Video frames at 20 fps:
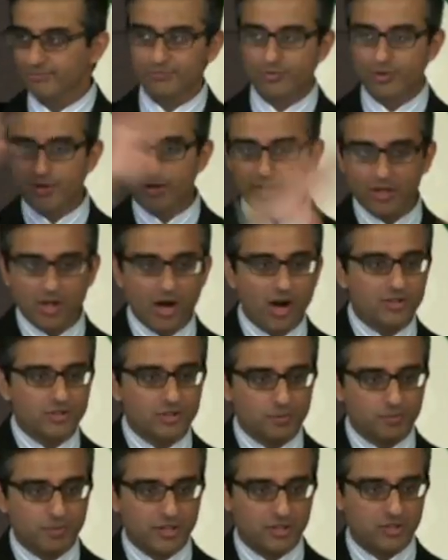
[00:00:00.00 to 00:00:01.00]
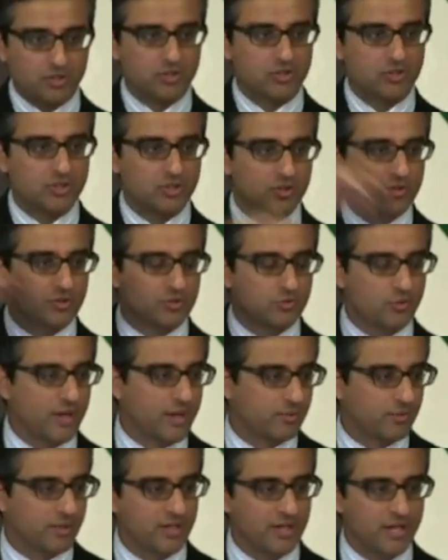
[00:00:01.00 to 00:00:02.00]
for a larger picture too is what
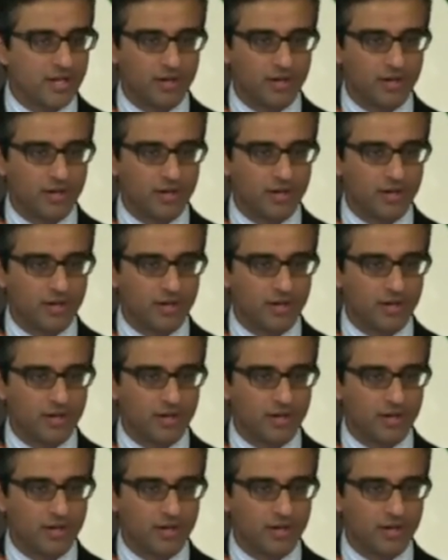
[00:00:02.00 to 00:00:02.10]
I'm going to